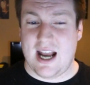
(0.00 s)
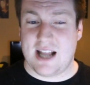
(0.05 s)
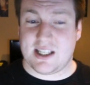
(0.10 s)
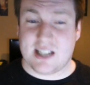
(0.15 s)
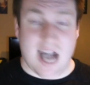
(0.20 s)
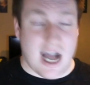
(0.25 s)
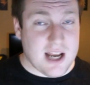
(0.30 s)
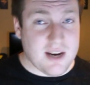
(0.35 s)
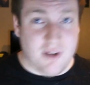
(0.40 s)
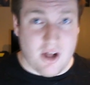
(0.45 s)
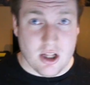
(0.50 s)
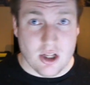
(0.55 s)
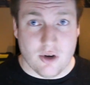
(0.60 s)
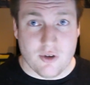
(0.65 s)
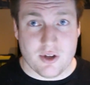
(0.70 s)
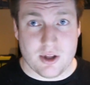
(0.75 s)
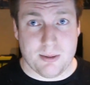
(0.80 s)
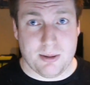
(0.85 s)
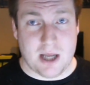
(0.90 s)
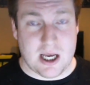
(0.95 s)
It's kind of all
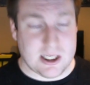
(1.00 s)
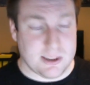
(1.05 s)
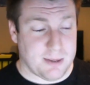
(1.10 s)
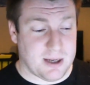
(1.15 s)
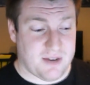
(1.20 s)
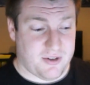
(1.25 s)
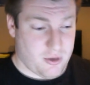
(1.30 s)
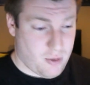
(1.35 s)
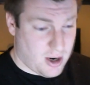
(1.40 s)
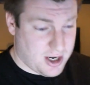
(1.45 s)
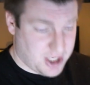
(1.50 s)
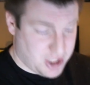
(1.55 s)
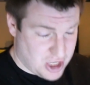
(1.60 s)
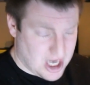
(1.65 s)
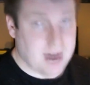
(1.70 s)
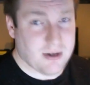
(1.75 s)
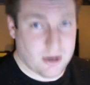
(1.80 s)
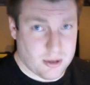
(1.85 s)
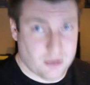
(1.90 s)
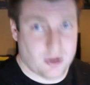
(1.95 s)
over the place, but if you want a
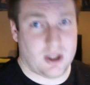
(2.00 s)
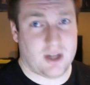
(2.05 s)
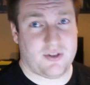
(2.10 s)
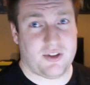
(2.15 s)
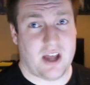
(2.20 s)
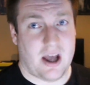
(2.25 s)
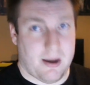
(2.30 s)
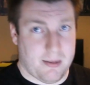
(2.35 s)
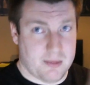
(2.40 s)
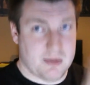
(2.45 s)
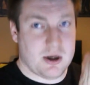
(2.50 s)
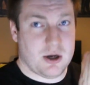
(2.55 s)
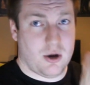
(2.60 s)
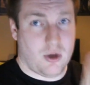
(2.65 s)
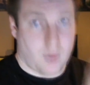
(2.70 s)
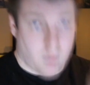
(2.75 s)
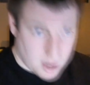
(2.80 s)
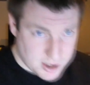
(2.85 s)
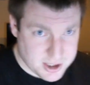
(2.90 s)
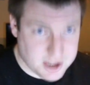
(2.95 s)
general rule of thumb,
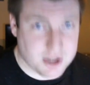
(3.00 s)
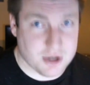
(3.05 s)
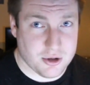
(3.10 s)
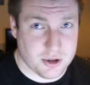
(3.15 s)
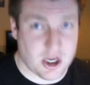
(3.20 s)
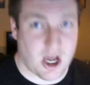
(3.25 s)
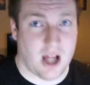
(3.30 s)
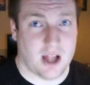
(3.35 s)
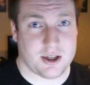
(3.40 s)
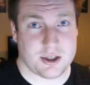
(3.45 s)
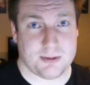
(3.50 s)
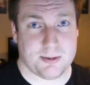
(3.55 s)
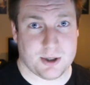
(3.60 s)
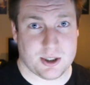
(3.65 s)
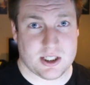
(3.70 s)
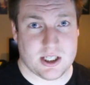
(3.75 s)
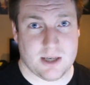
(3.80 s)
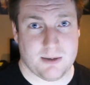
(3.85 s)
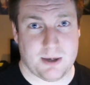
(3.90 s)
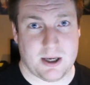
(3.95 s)
one to two dollars
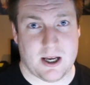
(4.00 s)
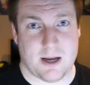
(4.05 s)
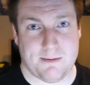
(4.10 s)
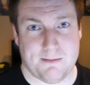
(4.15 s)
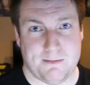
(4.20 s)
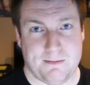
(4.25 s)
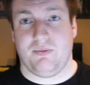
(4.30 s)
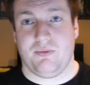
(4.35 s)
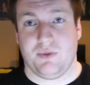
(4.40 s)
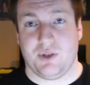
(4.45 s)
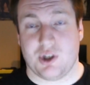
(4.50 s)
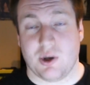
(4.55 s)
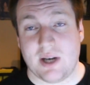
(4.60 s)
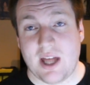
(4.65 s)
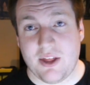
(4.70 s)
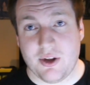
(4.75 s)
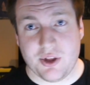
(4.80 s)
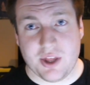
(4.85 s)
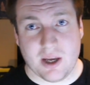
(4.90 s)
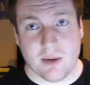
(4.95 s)
per CPM.
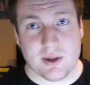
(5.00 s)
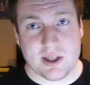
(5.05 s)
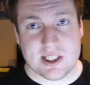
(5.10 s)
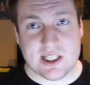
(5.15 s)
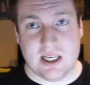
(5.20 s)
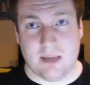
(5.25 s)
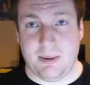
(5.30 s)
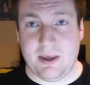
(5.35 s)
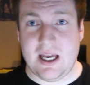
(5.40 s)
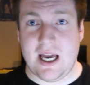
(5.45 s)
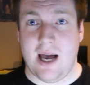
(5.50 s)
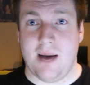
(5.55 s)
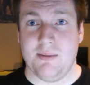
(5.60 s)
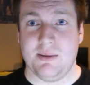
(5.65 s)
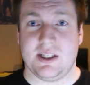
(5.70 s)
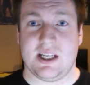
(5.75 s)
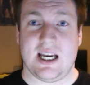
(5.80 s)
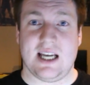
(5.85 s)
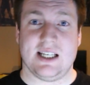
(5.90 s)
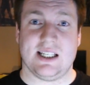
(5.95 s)
So another thing with
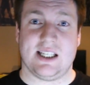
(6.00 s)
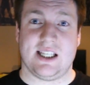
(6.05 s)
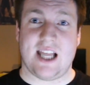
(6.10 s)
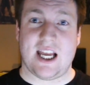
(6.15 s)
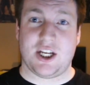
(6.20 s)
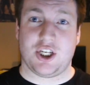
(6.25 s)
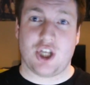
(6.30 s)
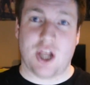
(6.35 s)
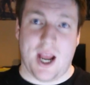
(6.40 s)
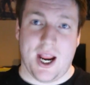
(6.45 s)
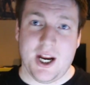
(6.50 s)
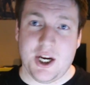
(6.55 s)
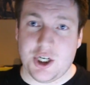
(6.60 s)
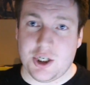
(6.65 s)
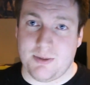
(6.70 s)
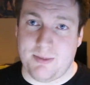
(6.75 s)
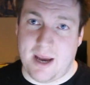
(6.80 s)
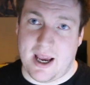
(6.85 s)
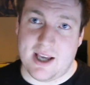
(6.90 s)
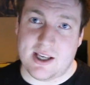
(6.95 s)
CPMs is they
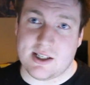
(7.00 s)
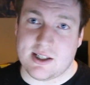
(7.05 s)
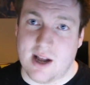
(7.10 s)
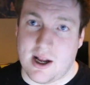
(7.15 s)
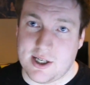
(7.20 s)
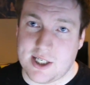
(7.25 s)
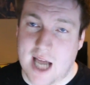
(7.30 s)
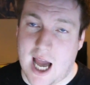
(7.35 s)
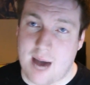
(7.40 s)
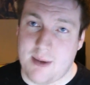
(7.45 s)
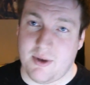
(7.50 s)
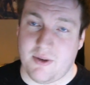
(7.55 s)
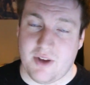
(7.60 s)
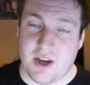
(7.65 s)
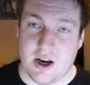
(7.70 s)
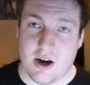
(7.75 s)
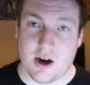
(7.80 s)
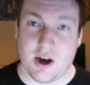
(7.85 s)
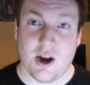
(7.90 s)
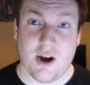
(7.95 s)
change based on time
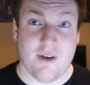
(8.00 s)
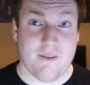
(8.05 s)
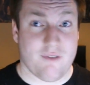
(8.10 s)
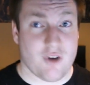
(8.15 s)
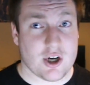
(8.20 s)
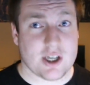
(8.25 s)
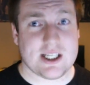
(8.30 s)
of year.